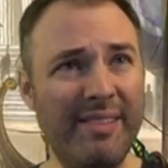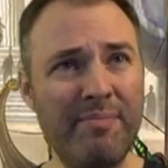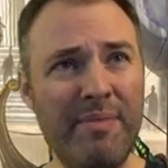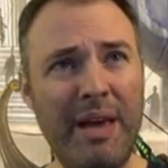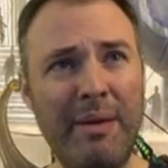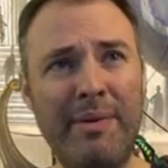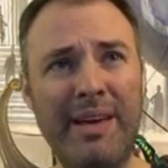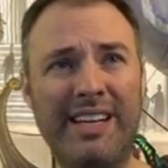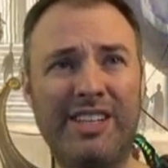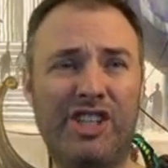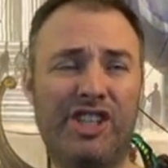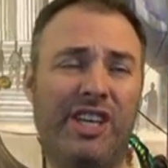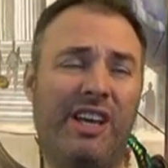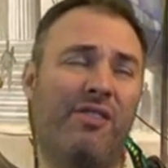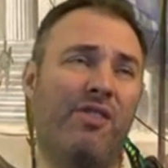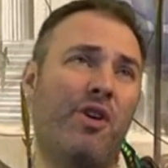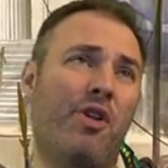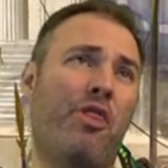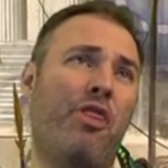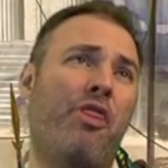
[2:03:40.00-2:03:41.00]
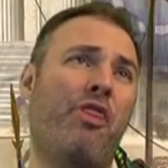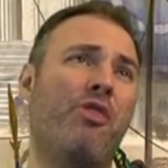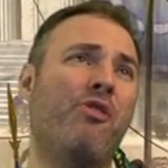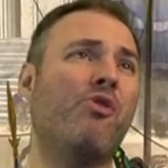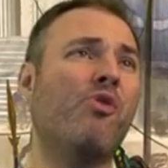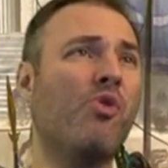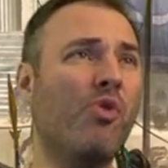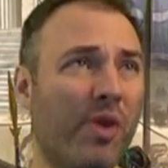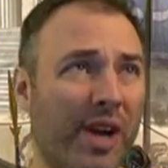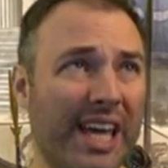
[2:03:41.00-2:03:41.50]
I, maybe I'd just give her a
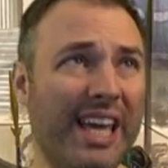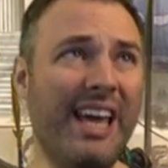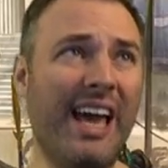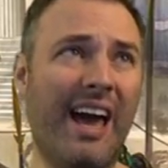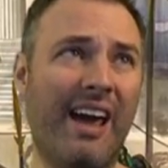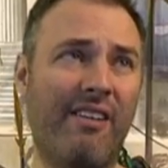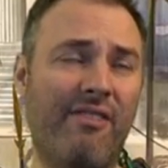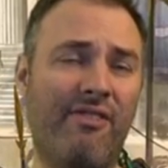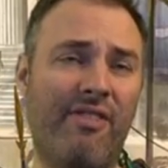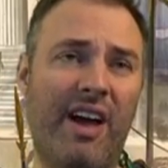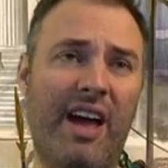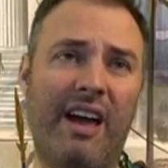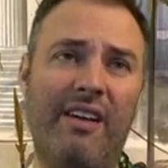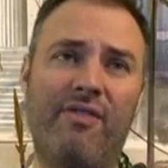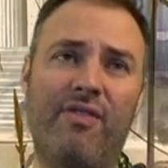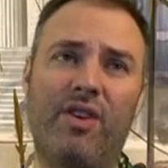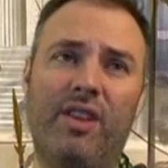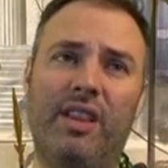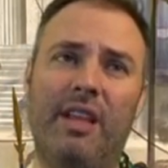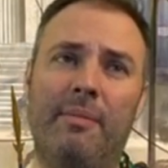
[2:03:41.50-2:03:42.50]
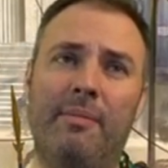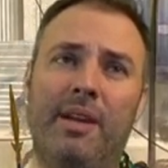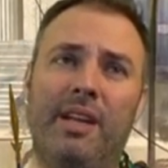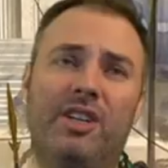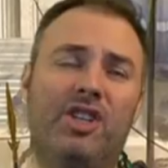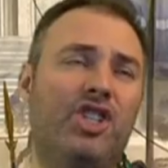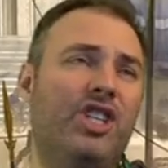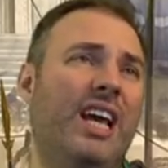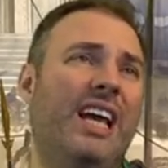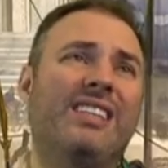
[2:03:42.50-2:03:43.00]
three out of five for limited.